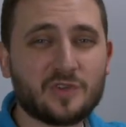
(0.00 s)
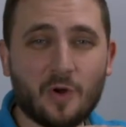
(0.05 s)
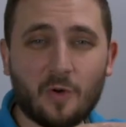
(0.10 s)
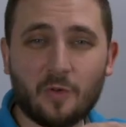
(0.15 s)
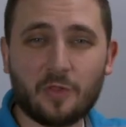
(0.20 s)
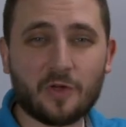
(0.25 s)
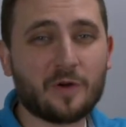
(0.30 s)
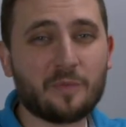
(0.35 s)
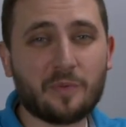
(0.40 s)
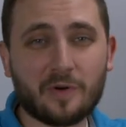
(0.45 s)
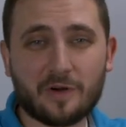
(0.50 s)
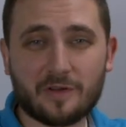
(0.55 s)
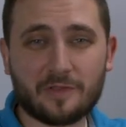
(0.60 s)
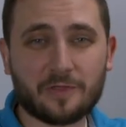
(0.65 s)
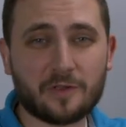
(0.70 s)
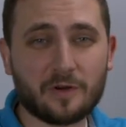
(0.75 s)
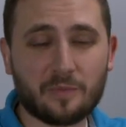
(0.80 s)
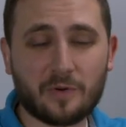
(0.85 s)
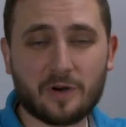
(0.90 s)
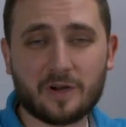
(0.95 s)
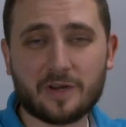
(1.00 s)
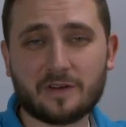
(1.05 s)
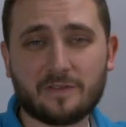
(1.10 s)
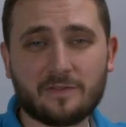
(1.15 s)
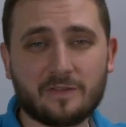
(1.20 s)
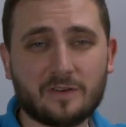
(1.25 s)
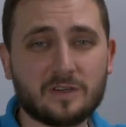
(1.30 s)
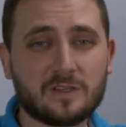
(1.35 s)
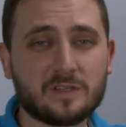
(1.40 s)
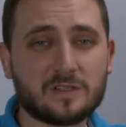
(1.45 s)
no third-party
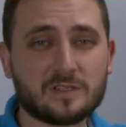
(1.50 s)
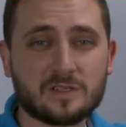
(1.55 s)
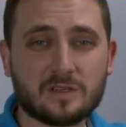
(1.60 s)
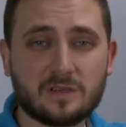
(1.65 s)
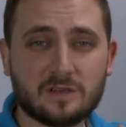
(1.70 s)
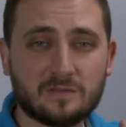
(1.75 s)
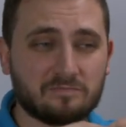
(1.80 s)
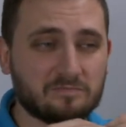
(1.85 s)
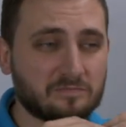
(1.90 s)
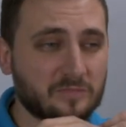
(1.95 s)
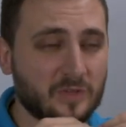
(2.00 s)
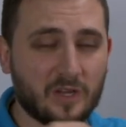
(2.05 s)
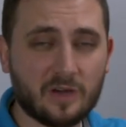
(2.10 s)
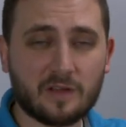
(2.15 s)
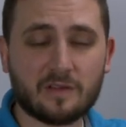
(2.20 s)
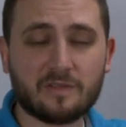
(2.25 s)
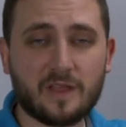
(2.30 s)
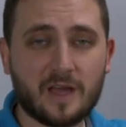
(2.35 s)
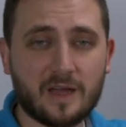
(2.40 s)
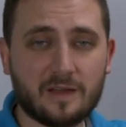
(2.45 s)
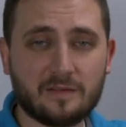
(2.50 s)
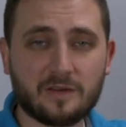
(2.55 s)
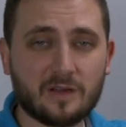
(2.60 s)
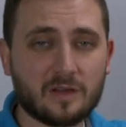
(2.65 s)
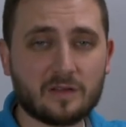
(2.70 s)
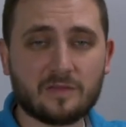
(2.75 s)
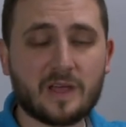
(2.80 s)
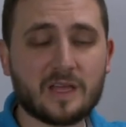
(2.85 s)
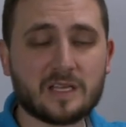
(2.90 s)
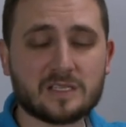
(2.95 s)
converters, none of that.
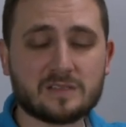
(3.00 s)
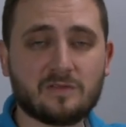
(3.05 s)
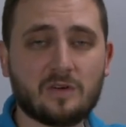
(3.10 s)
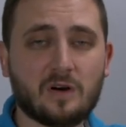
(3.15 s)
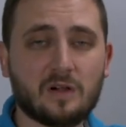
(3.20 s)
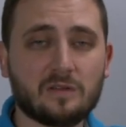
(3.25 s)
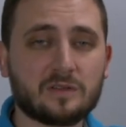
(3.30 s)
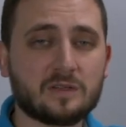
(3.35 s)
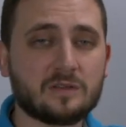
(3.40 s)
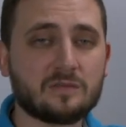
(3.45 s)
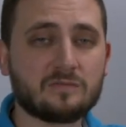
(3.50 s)
None of that is involved.